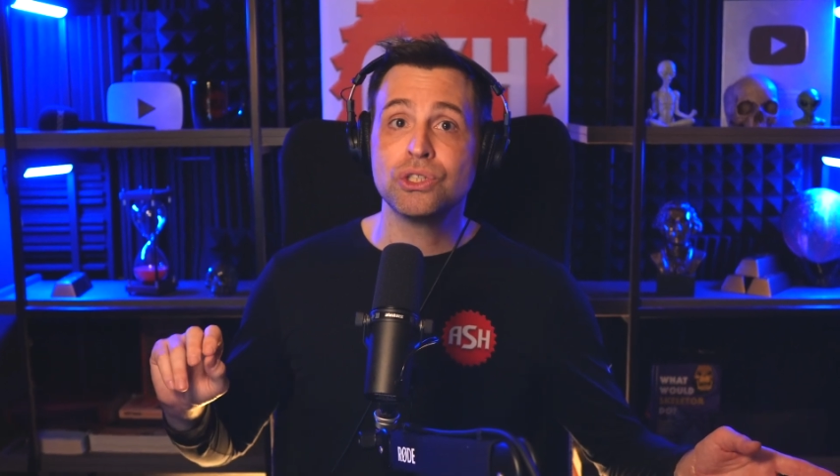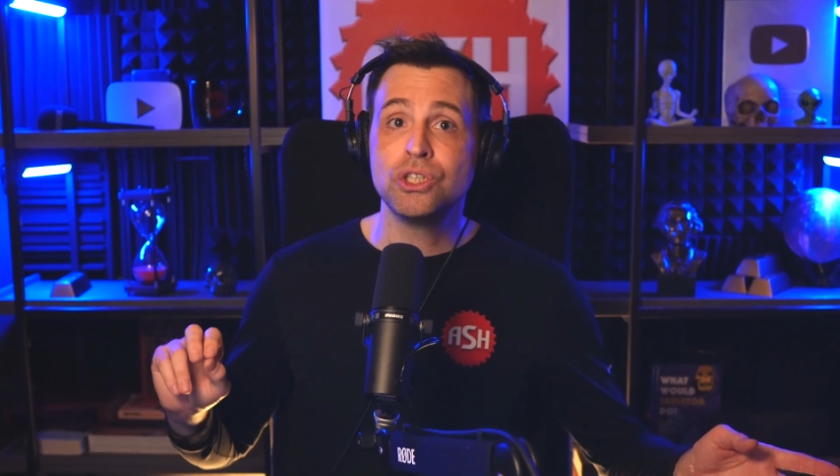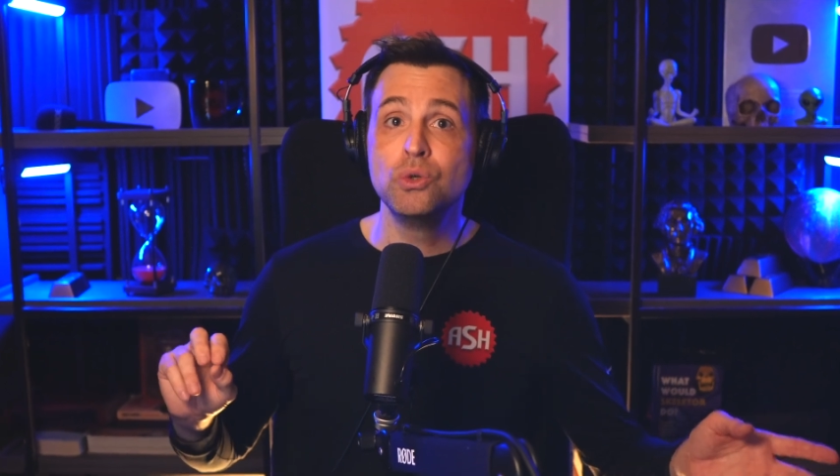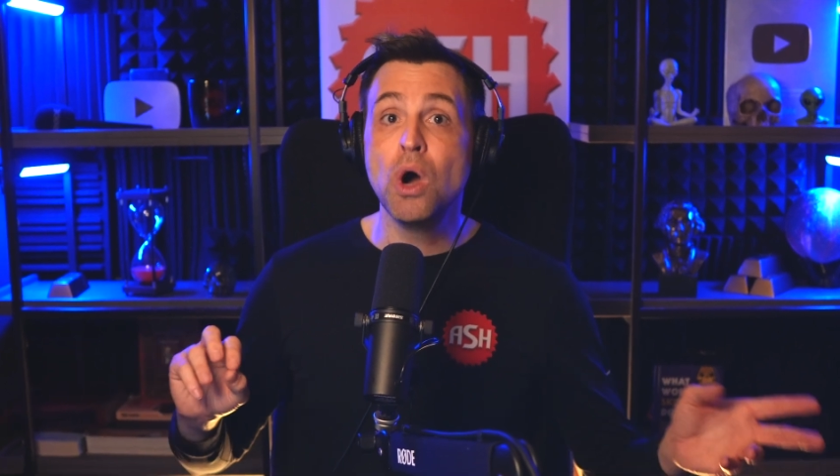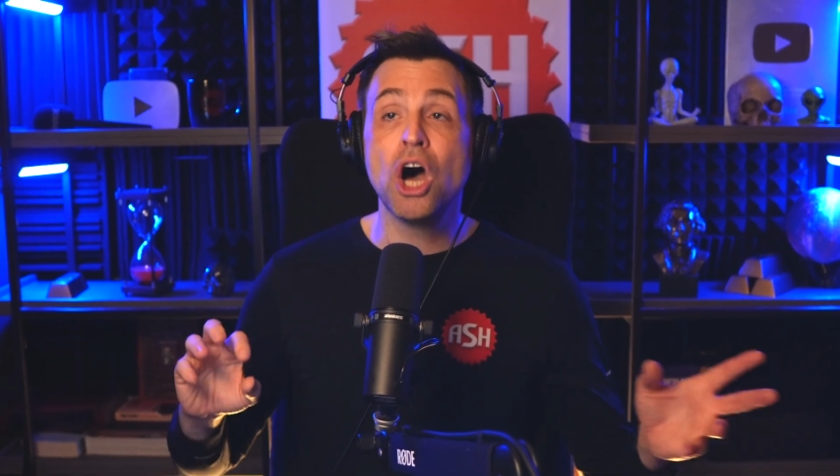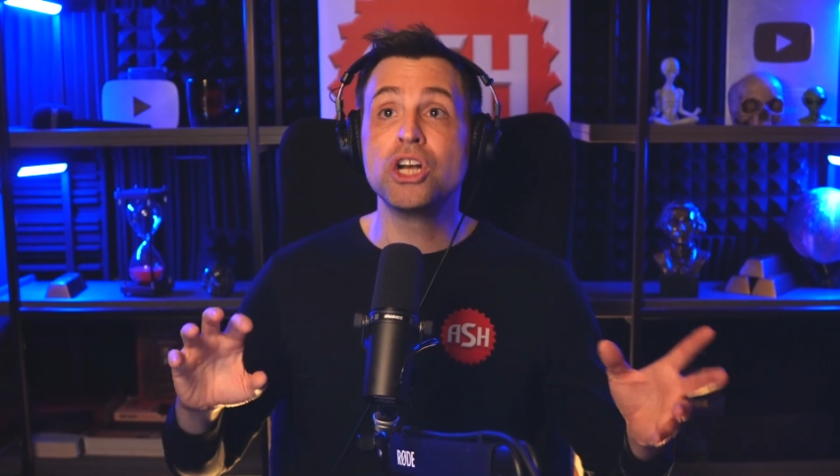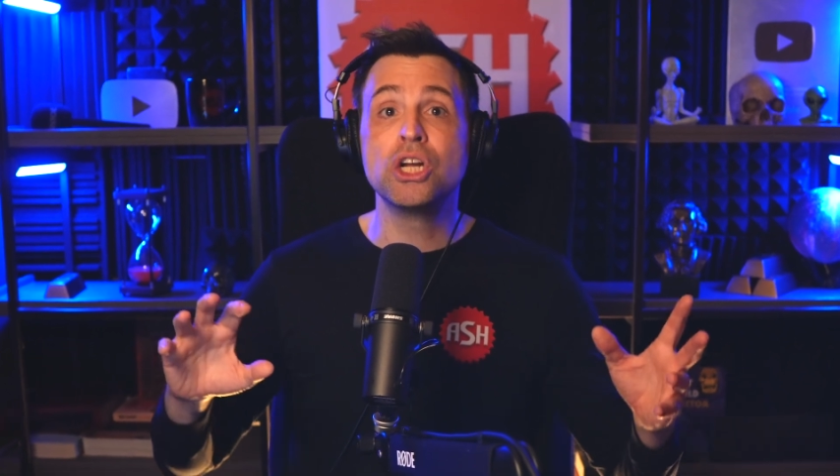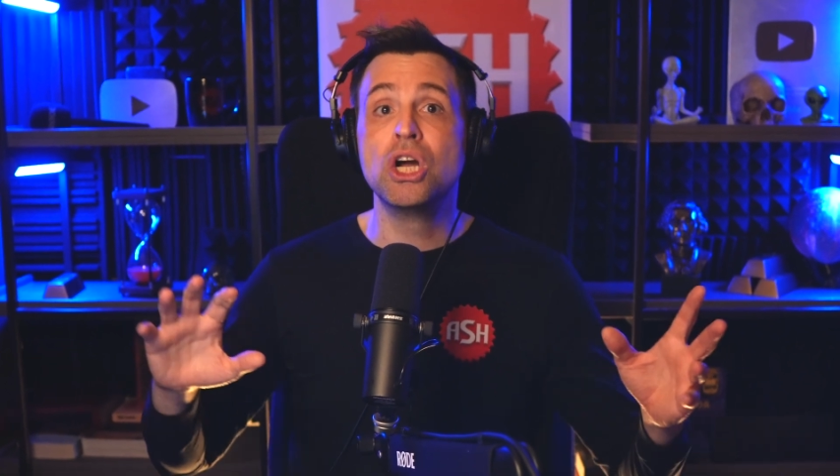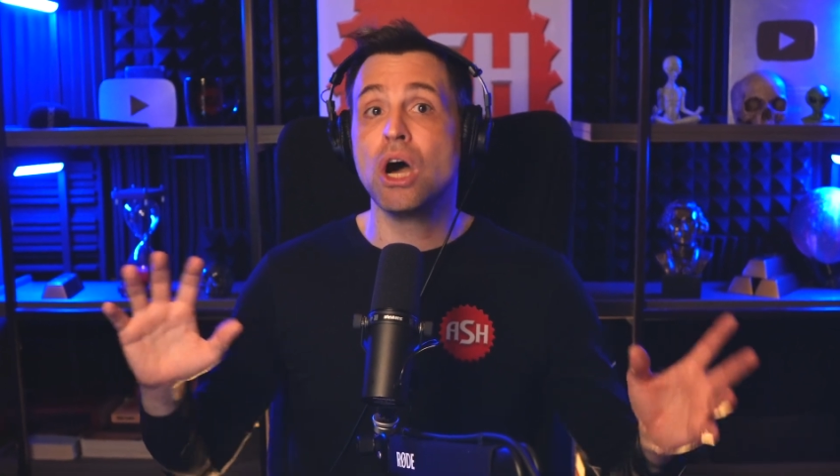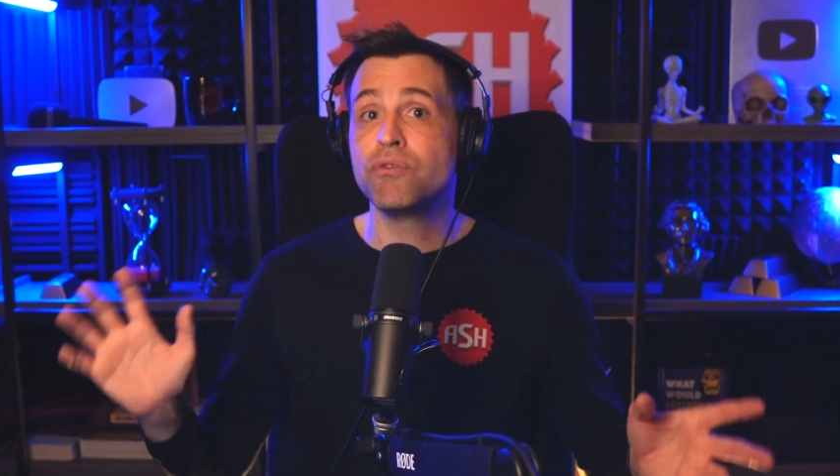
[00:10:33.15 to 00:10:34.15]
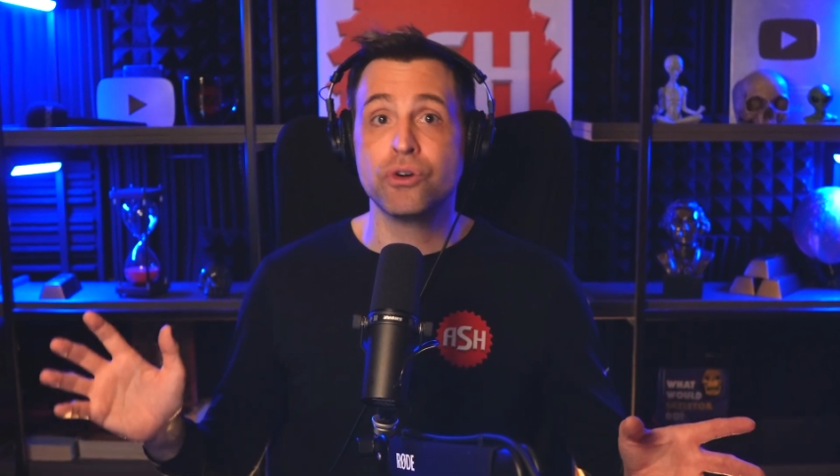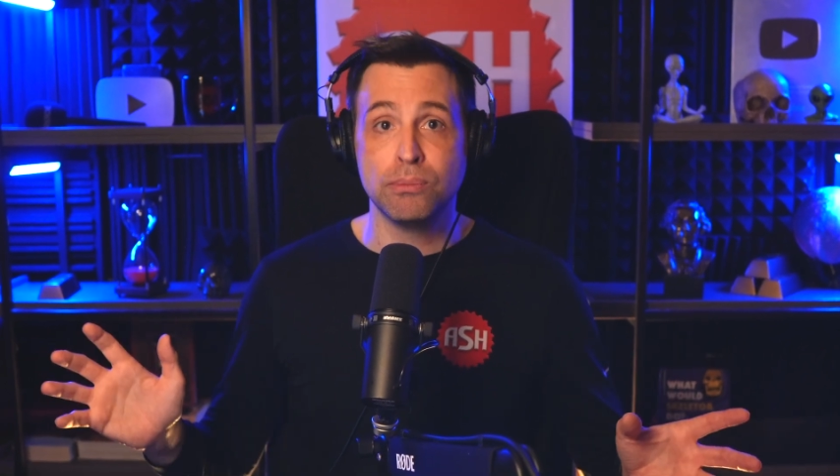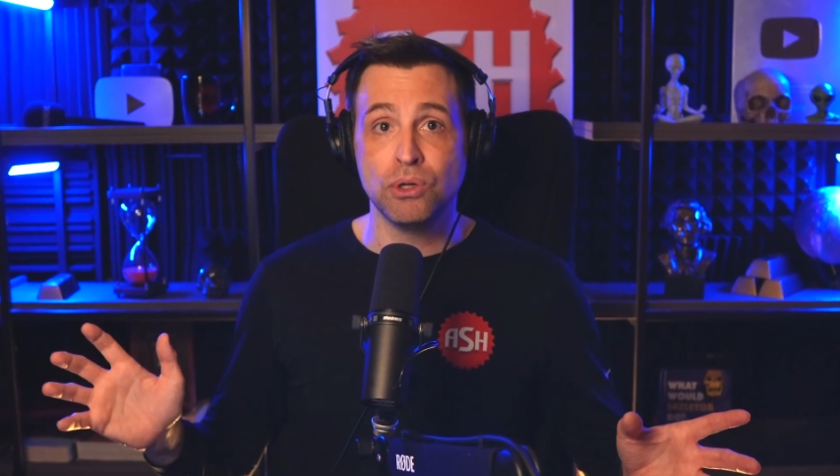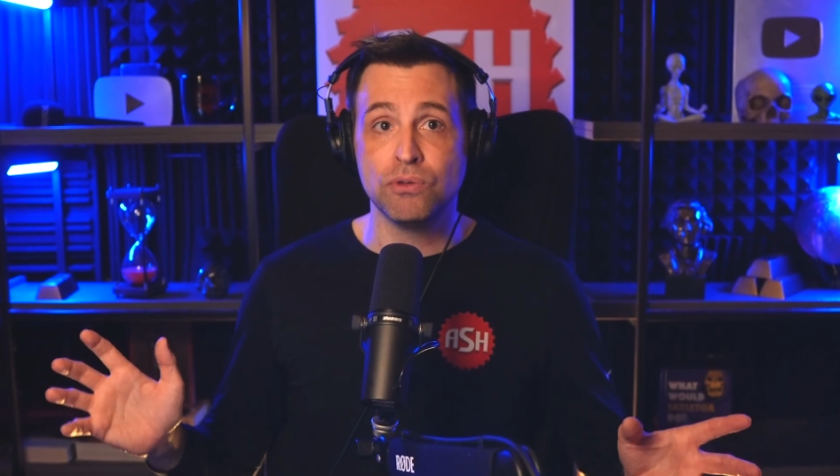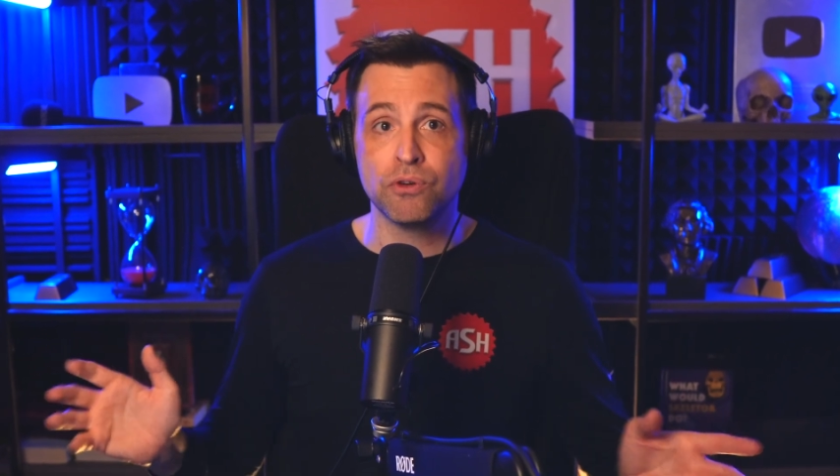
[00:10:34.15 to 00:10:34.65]
too
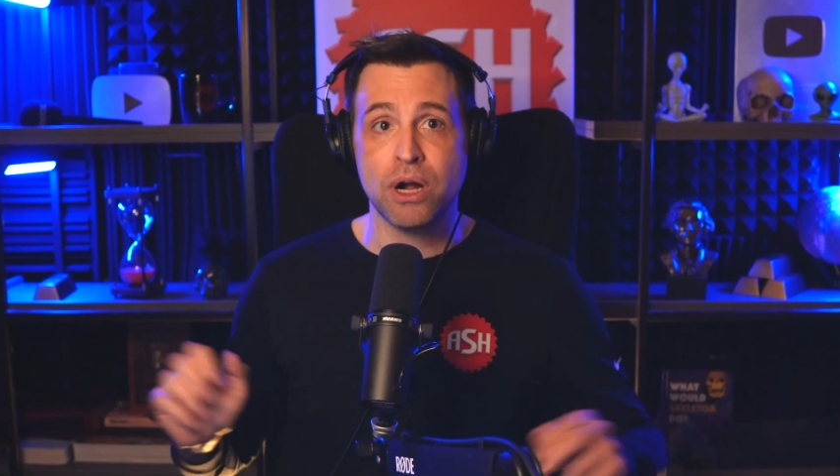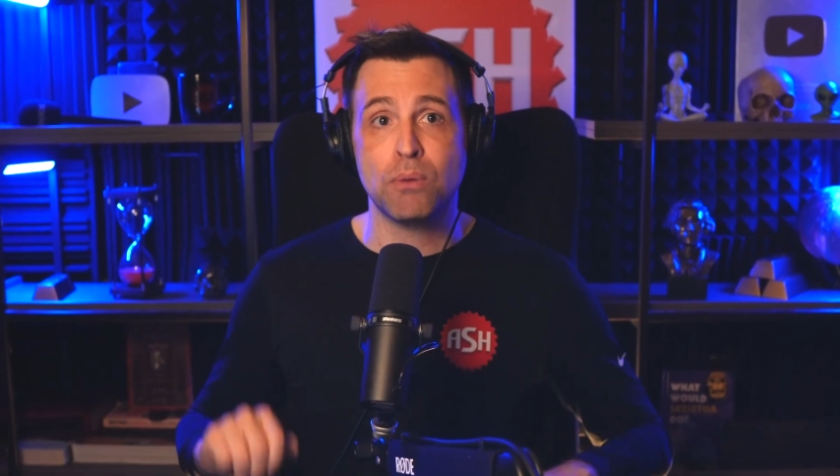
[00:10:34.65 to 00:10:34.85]
ungovernable for our